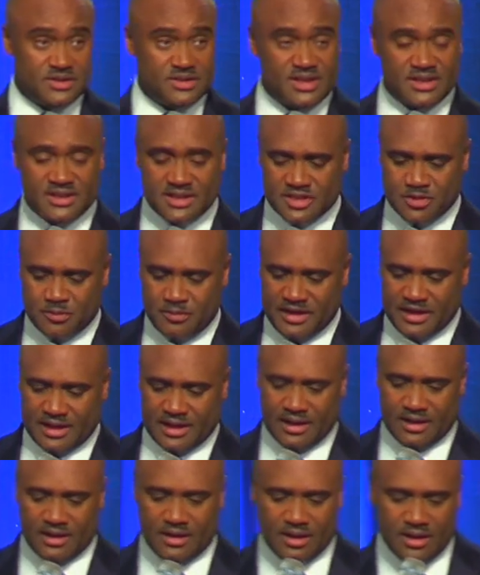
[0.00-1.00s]
Jesus
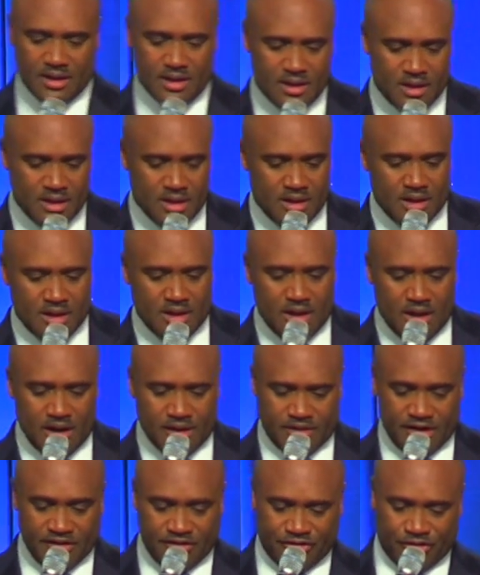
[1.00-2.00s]
speaking.
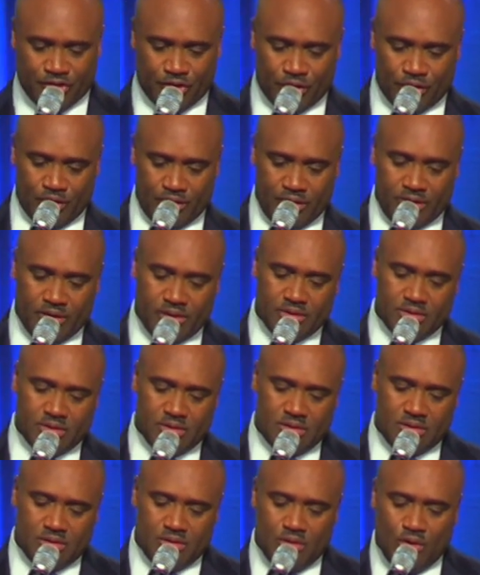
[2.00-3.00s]
Therefore,
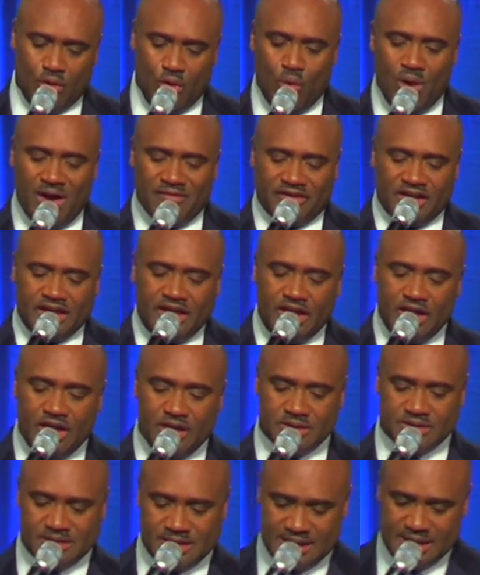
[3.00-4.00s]
whoever
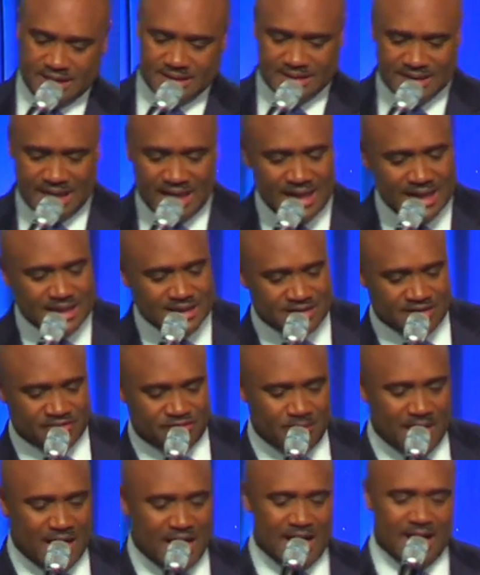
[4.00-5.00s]
hears these sayings of
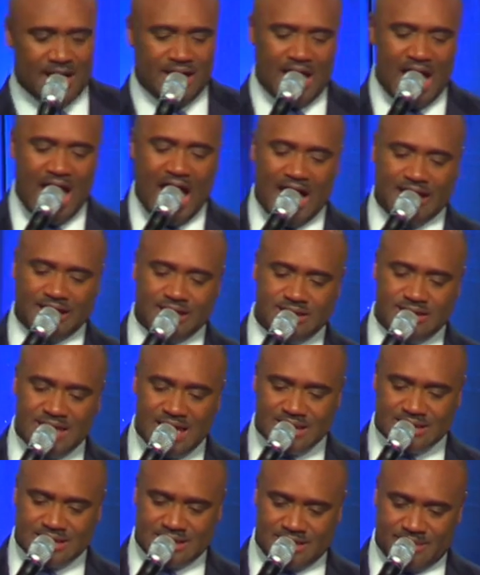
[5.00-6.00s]
mine and
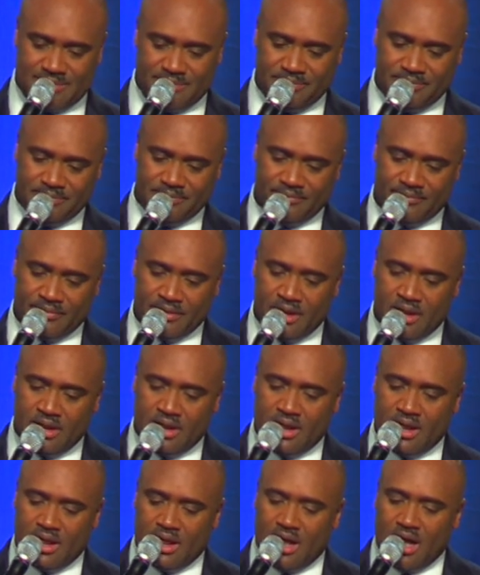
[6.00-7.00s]
does them,
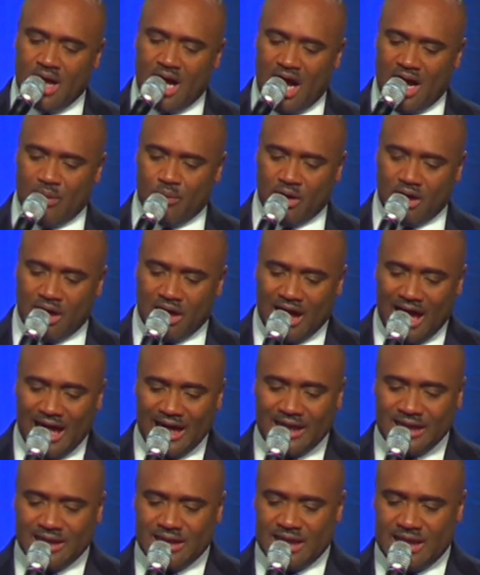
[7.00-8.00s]
I will
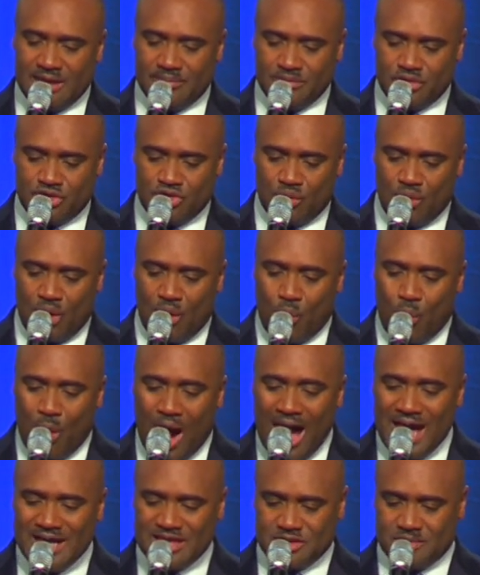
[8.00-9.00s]
liken him to a
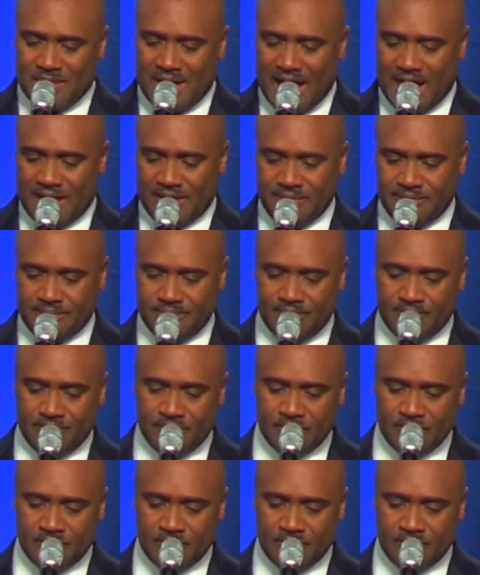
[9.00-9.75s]
wise man